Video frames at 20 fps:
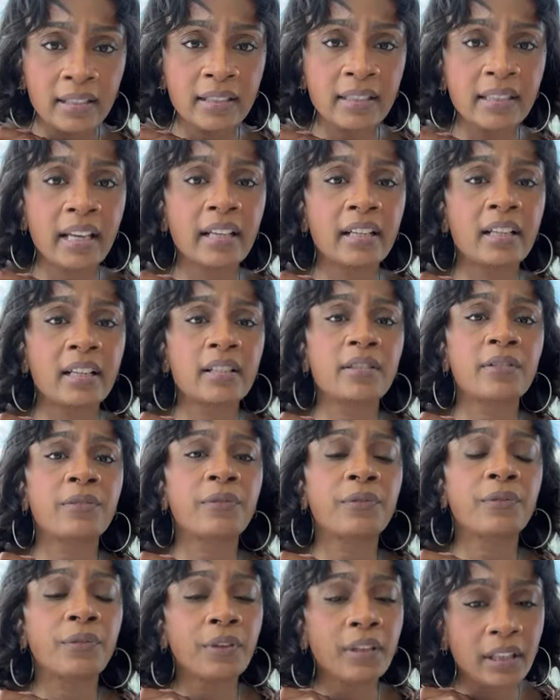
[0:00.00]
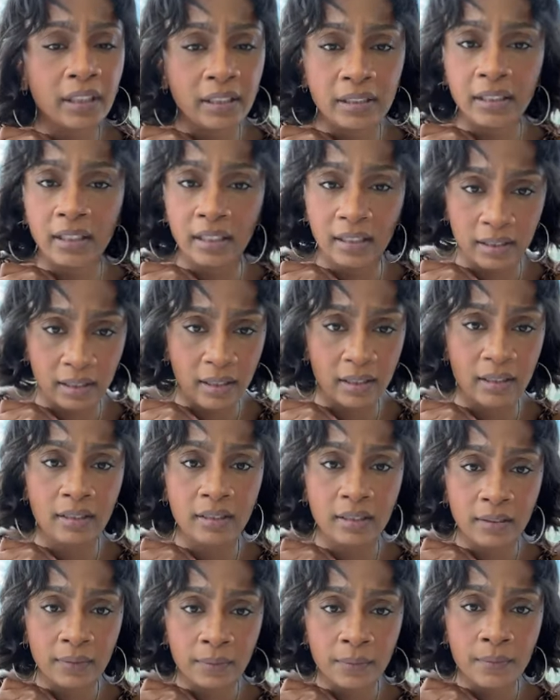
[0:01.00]
set us free,
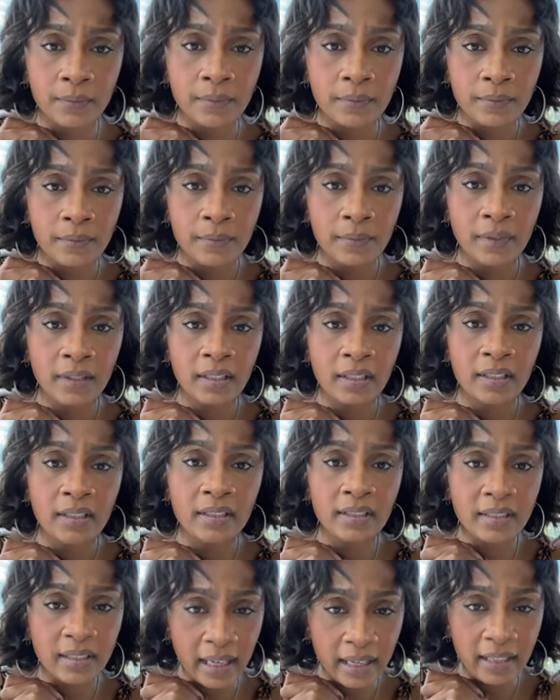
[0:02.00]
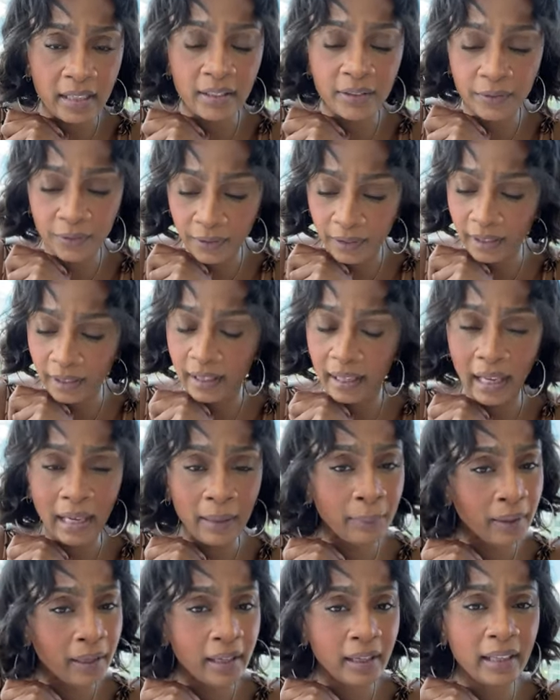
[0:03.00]
Jesus. Set us free.
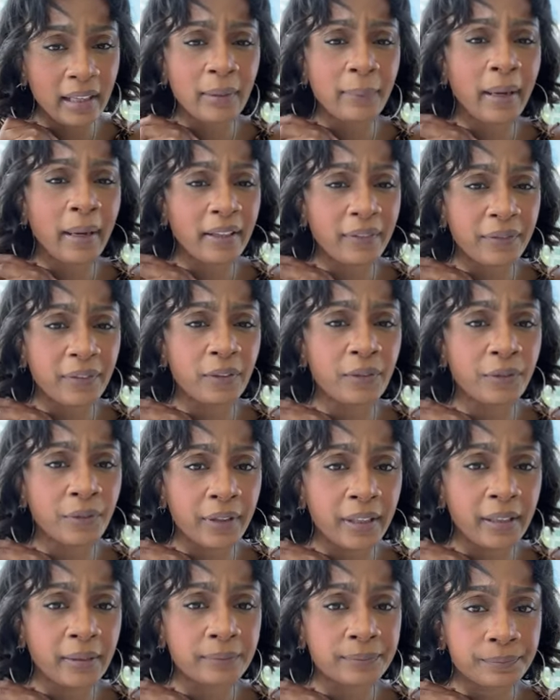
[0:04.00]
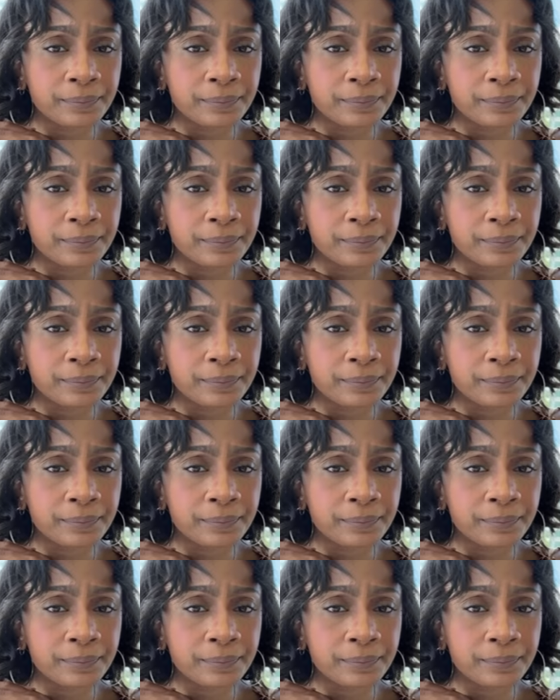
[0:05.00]
Amen. Anybody feel free?